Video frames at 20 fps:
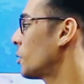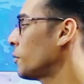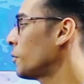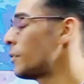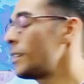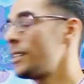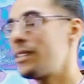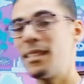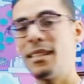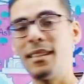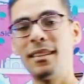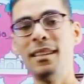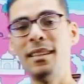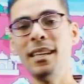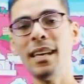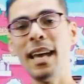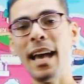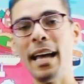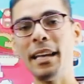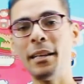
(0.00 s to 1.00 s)
to visit
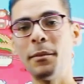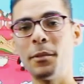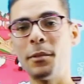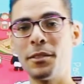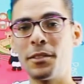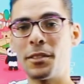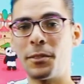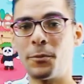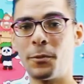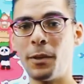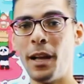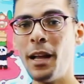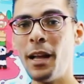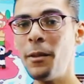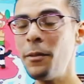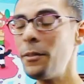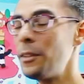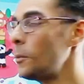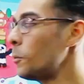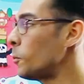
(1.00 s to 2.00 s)
the animals
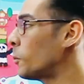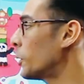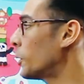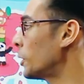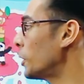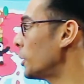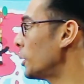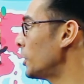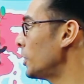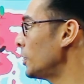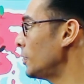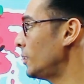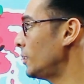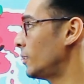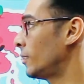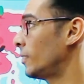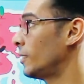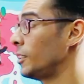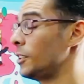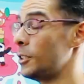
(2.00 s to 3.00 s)
around the world.
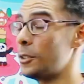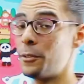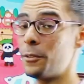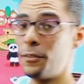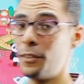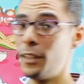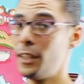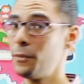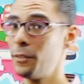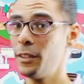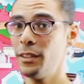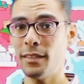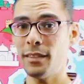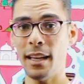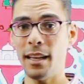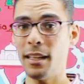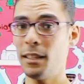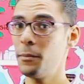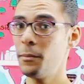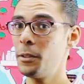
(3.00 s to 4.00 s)
Your favorite
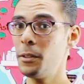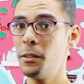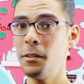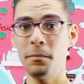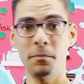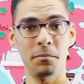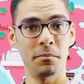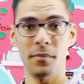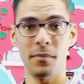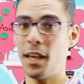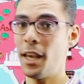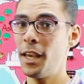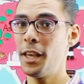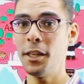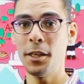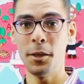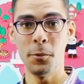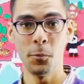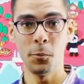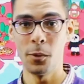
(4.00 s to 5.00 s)
animal,
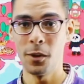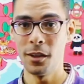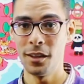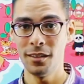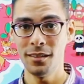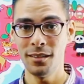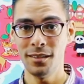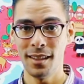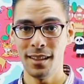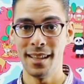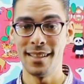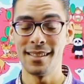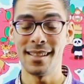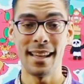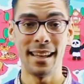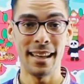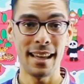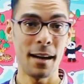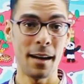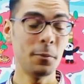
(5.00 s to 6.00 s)
anyone is
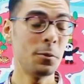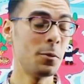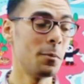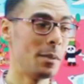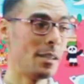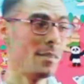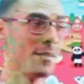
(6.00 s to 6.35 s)
allowed to be